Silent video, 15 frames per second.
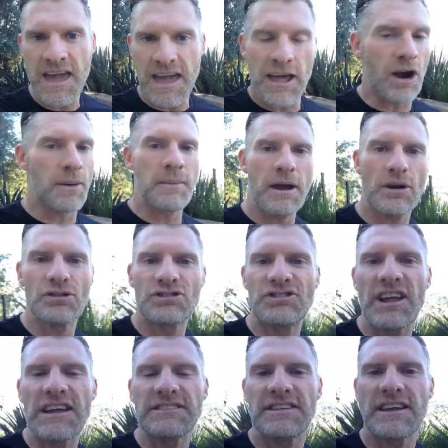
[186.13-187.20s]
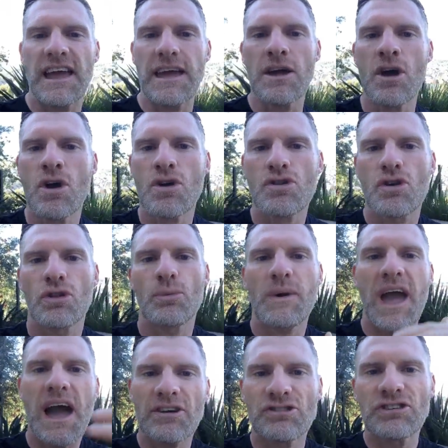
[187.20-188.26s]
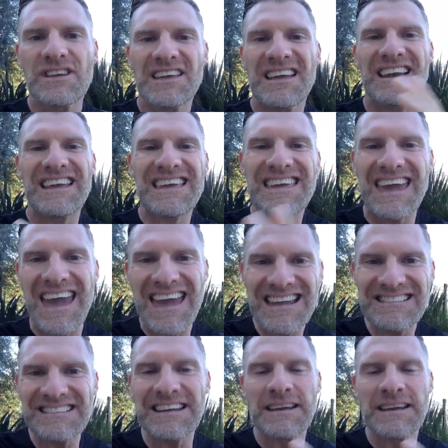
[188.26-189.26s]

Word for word: in our marriage day to day so that we actually can engage